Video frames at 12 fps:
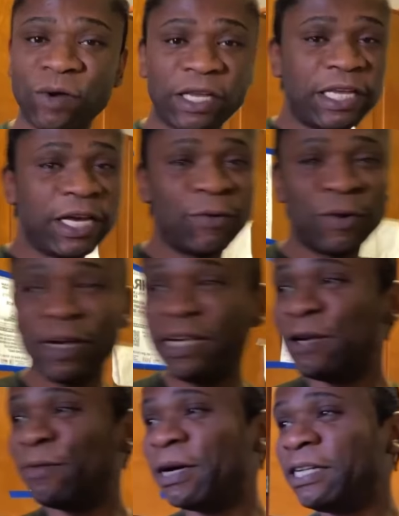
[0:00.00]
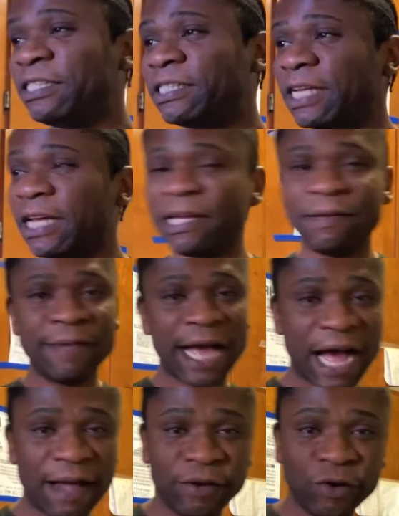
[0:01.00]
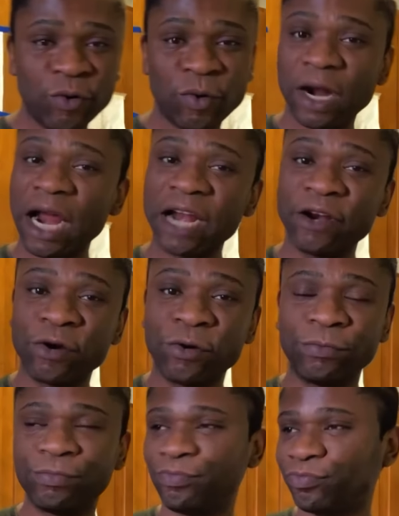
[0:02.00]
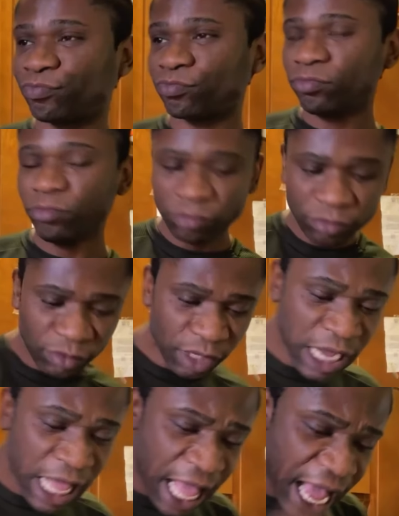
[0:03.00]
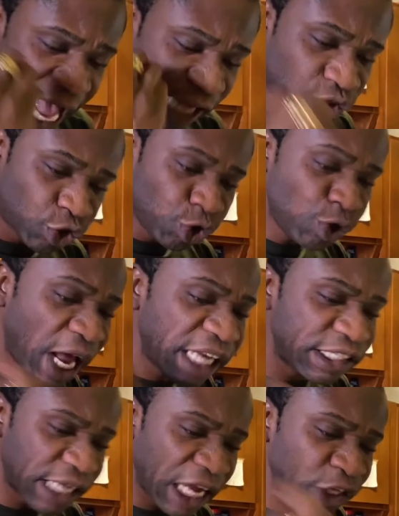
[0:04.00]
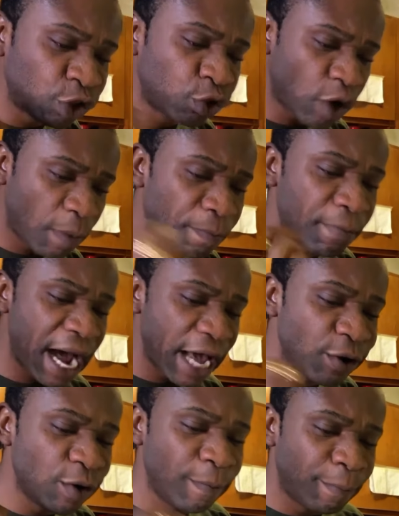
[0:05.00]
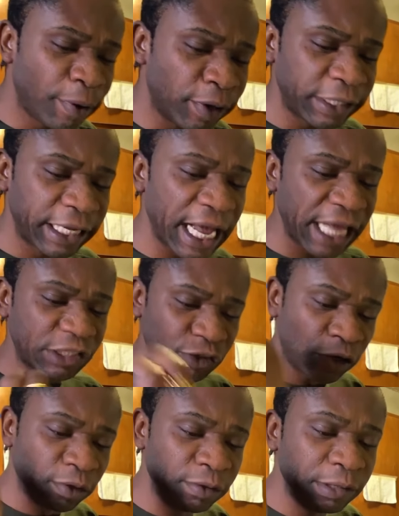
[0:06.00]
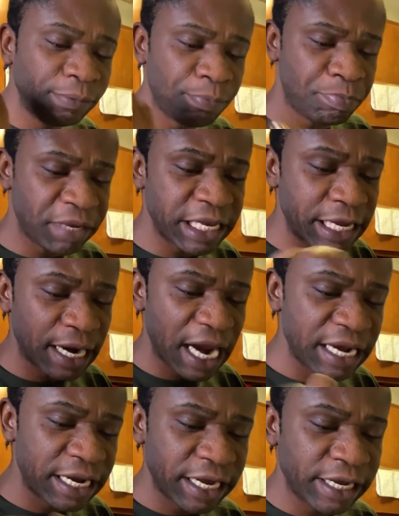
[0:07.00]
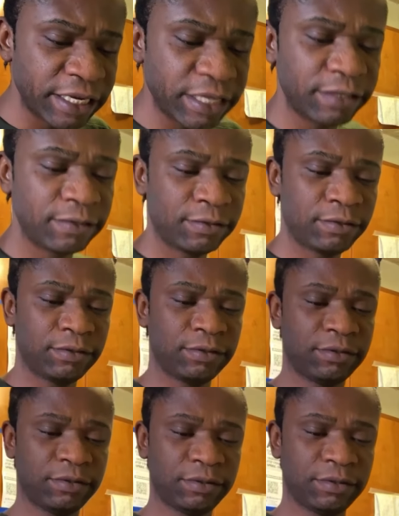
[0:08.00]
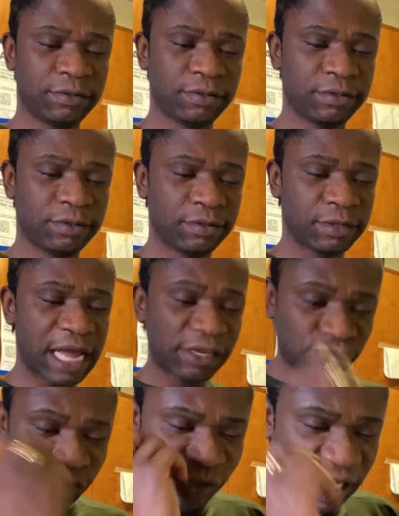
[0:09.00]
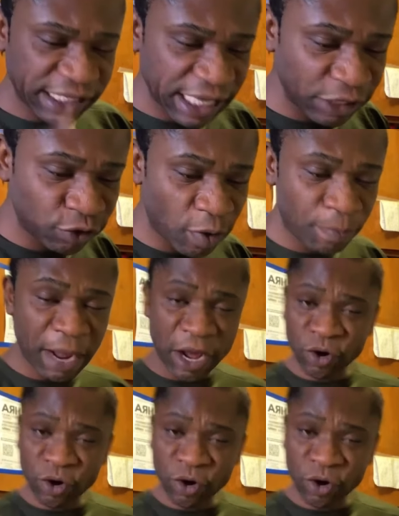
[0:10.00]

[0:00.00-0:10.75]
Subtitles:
I don't care what nobody say, I know what I know. As soon as I drop my own podcast on Be Granded, as soon as I drop